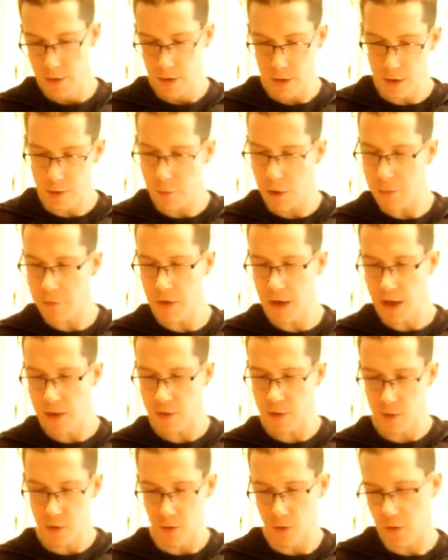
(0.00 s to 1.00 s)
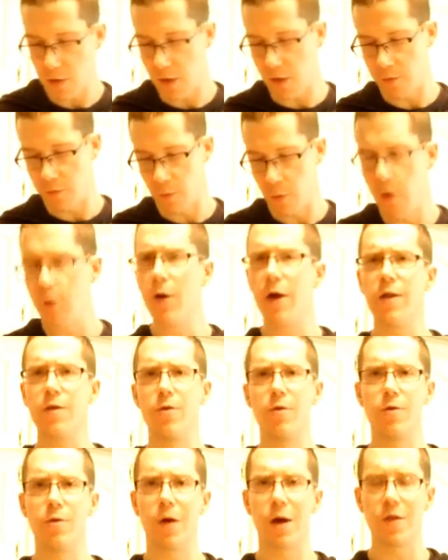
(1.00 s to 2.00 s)
Now you might be asking yourself, what do?
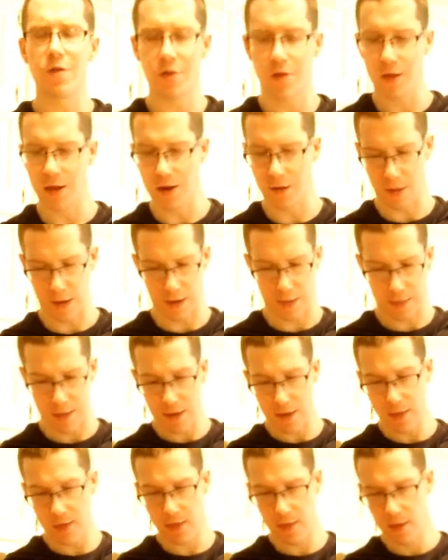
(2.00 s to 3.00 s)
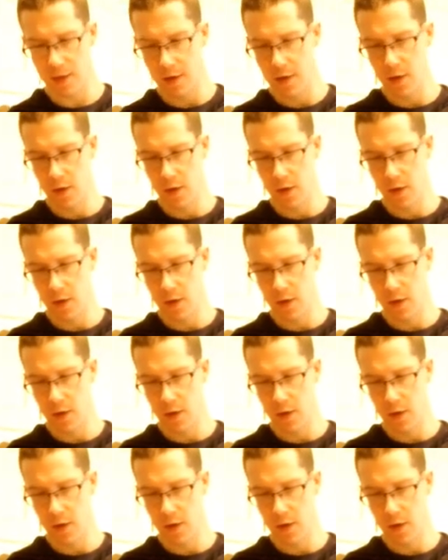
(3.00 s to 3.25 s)
Do I just eat it like this?